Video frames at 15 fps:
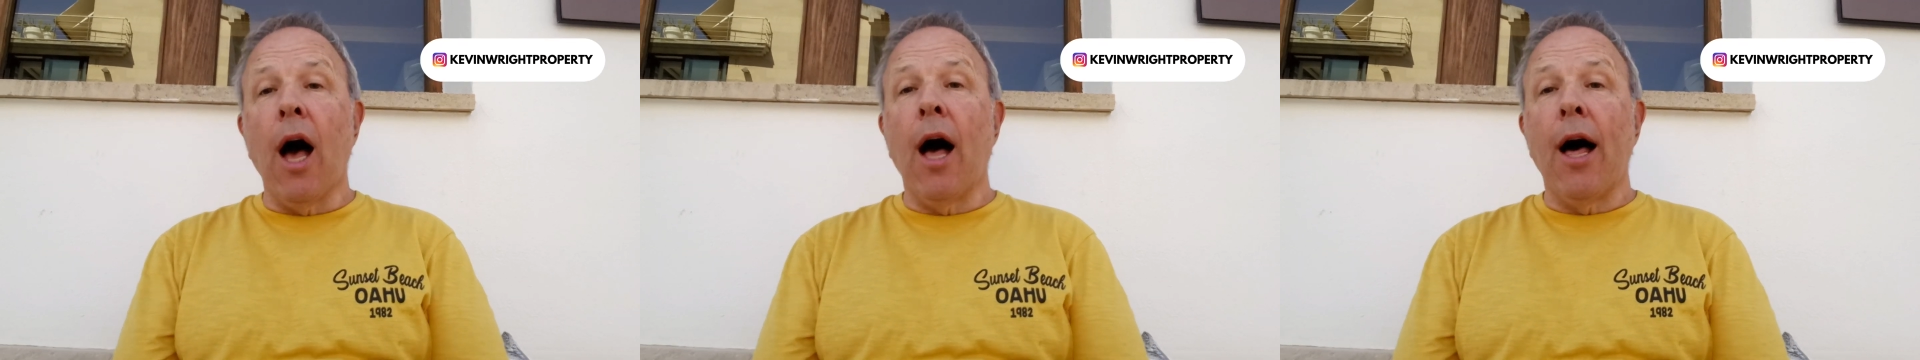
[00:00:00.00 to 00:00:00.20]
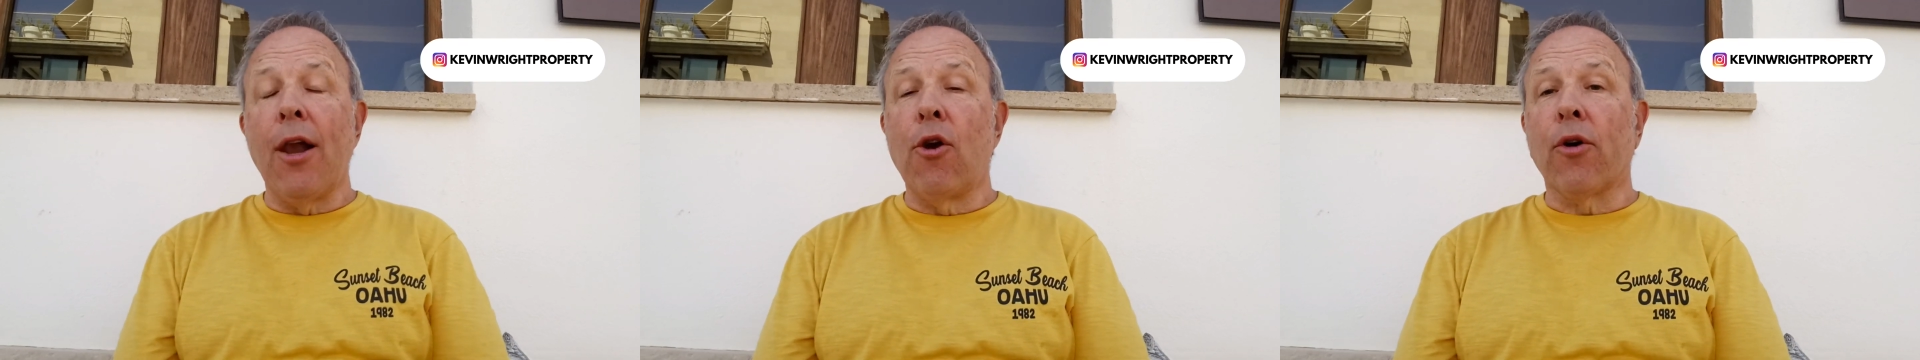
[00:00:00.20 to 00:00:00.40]

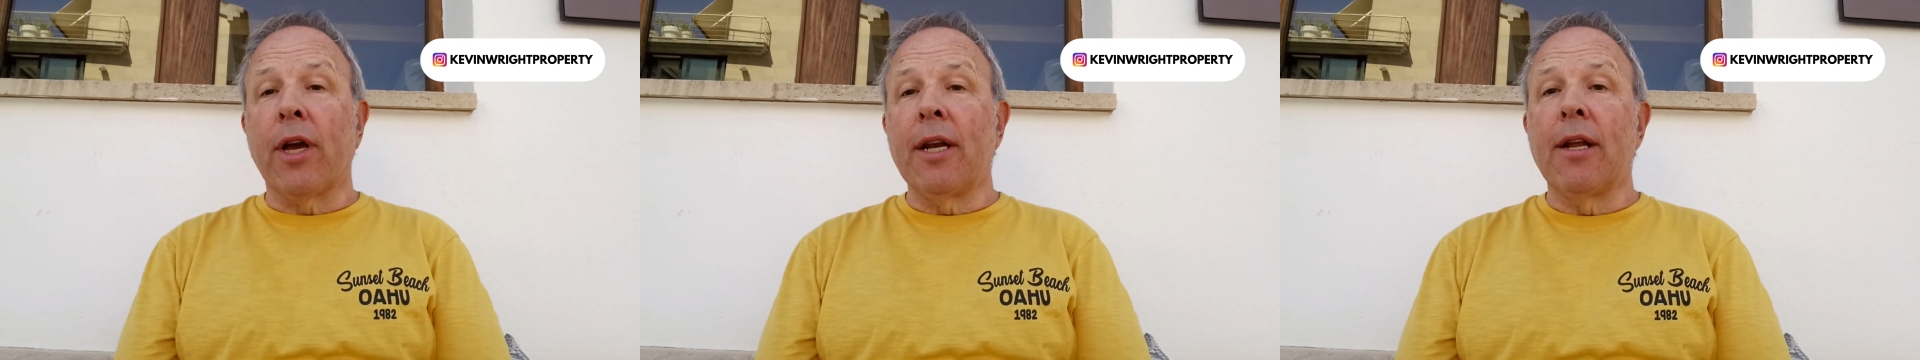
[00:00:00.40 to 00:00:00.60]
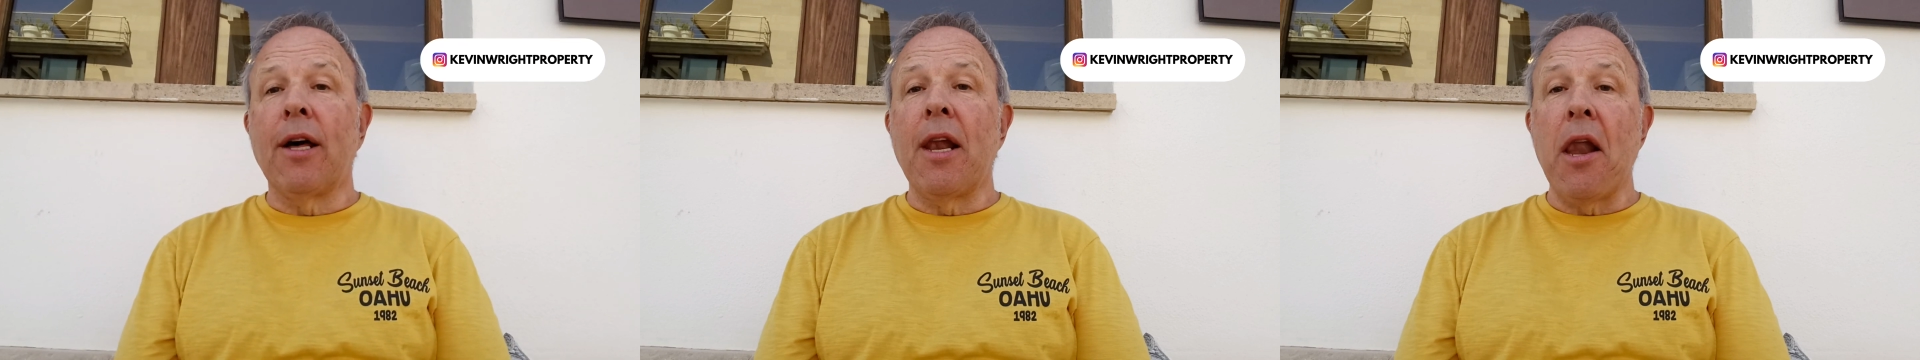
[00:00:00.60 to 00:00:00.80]

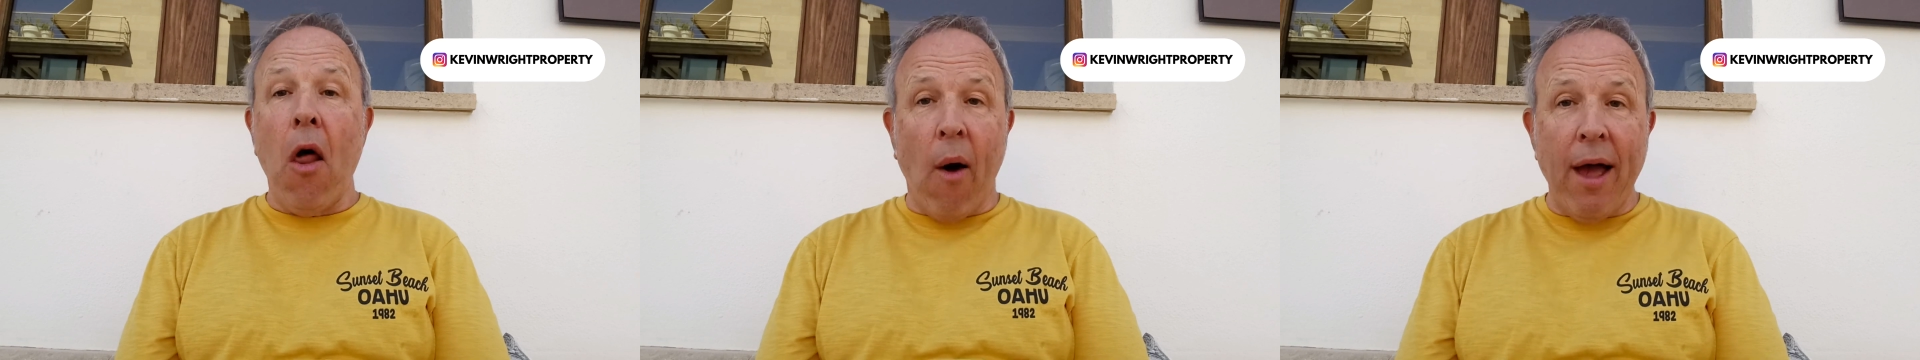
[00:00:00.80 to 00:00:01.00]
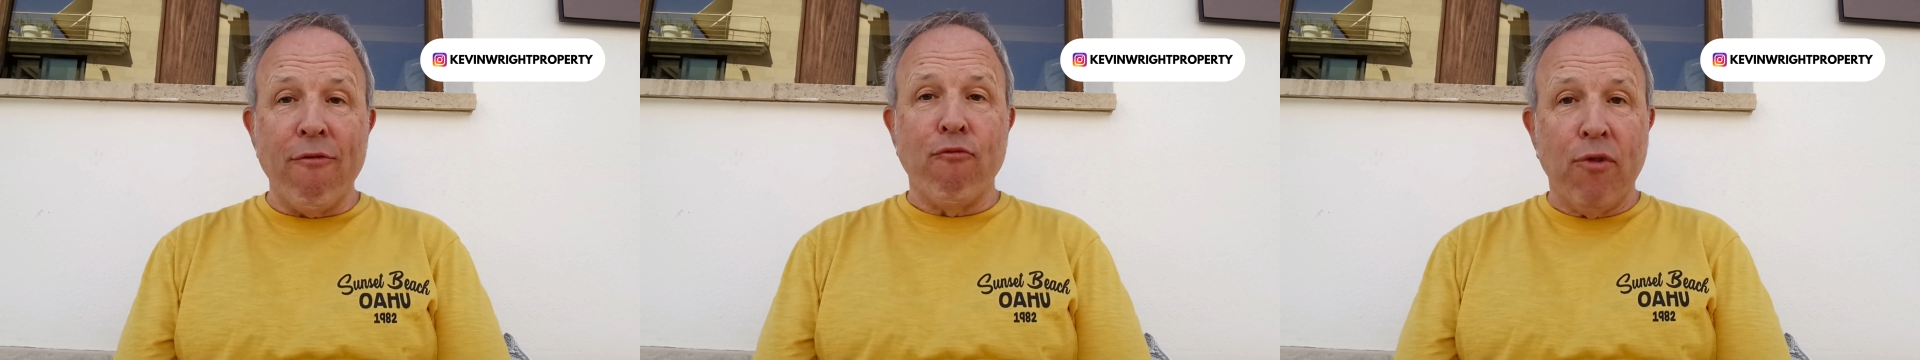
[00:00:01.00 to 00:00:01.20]
looking at
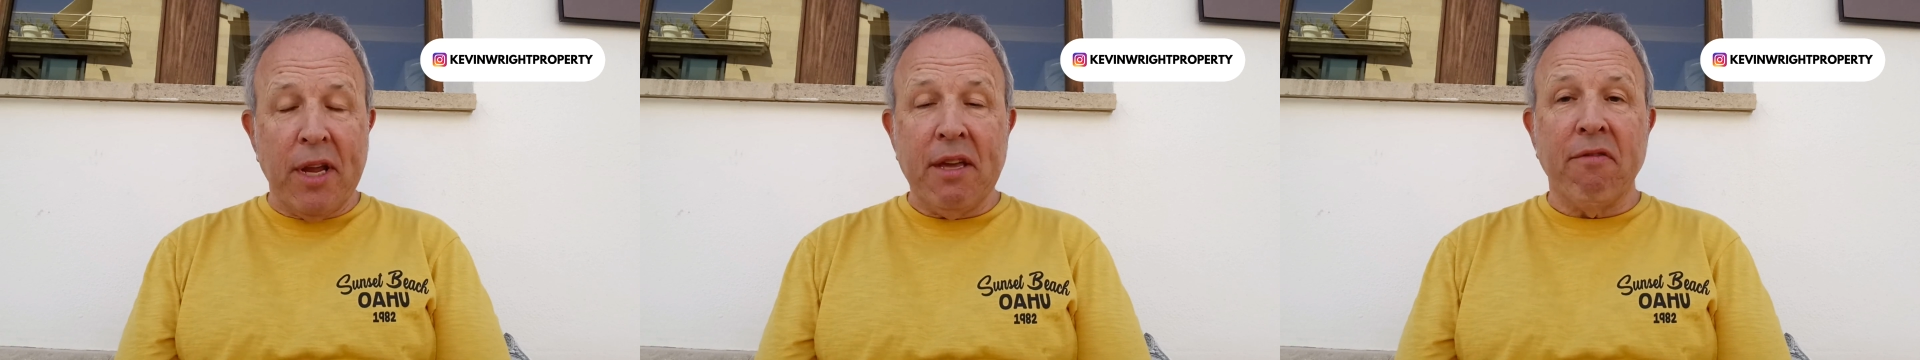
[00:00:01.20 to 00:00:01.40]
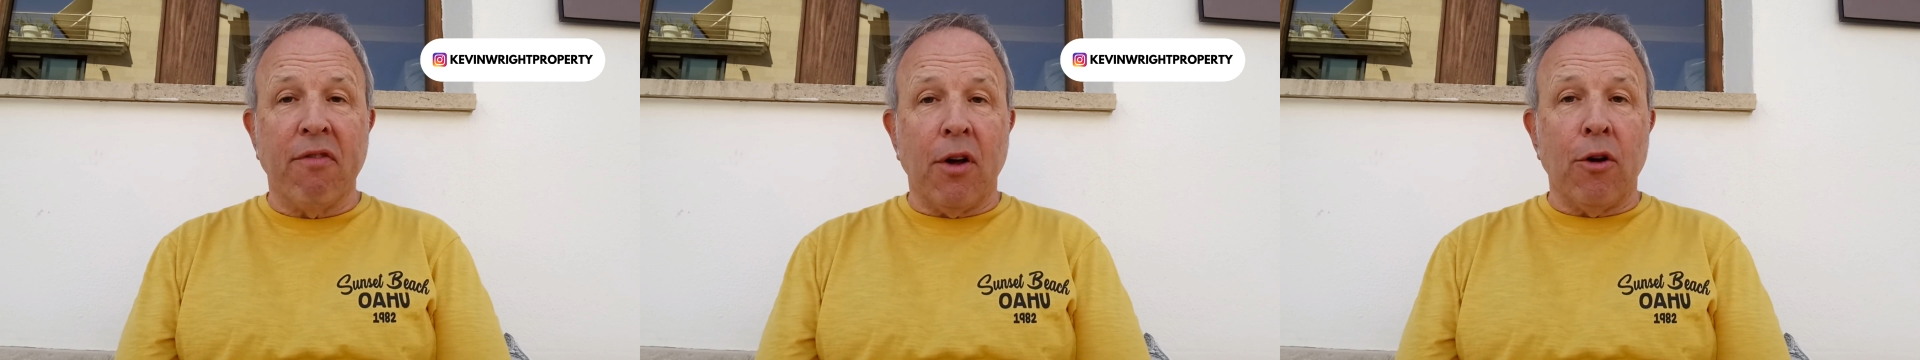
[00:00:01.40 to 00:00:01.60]
light
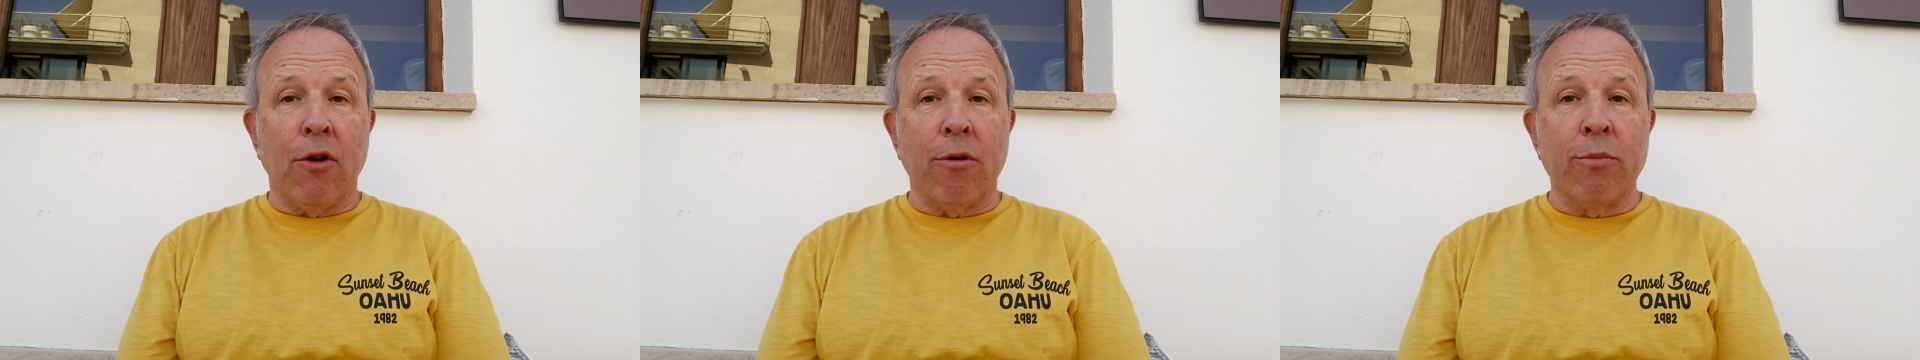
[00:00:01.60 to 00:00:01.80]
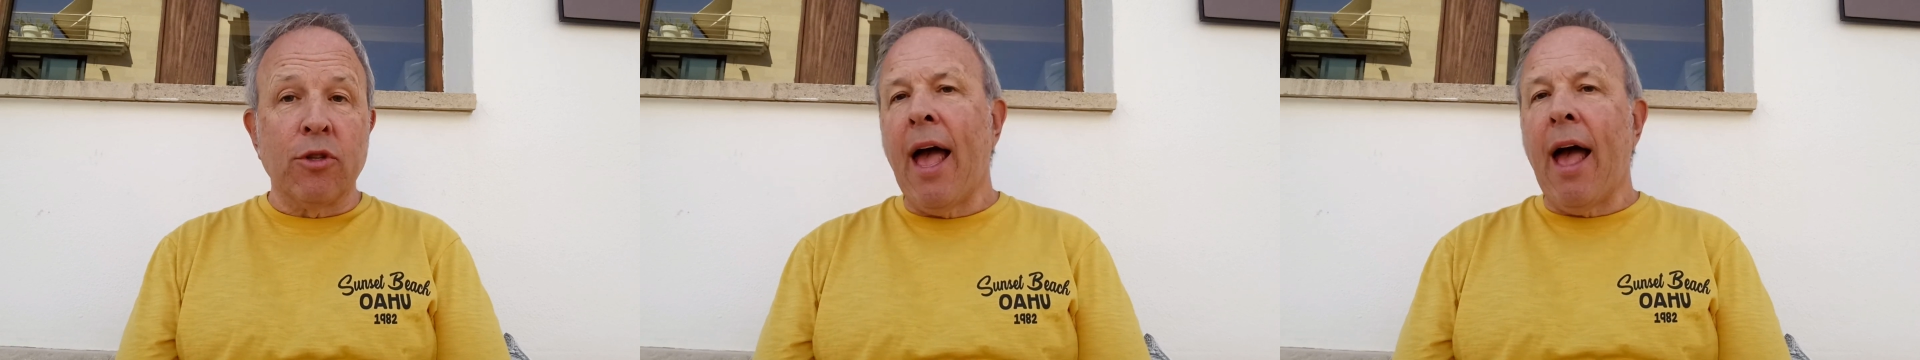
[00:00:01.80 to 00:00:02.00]

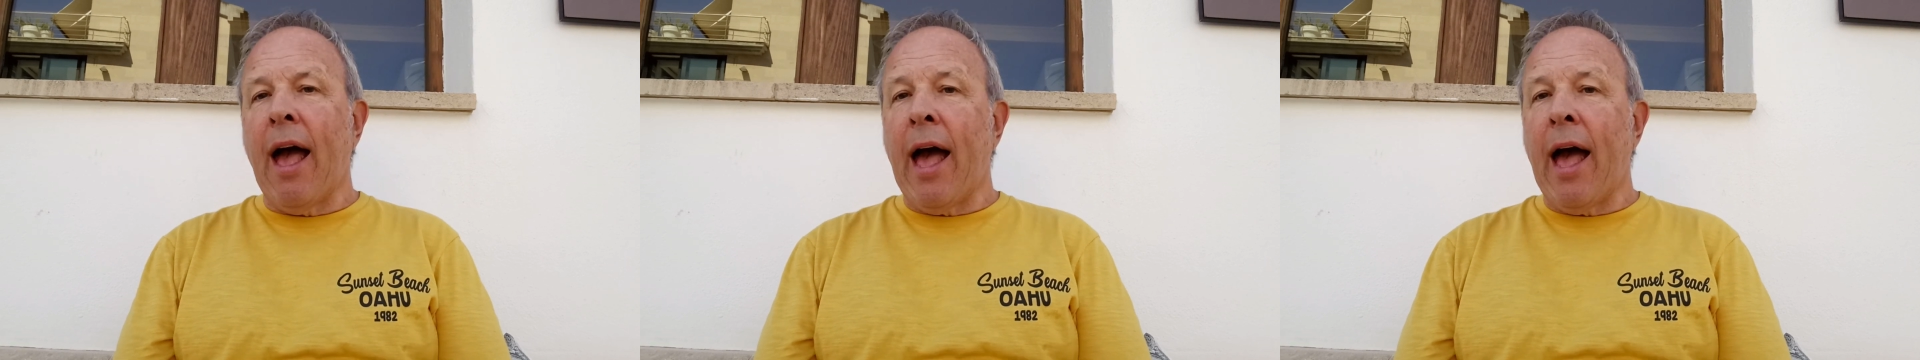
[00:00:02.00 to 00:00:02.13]
refurbs.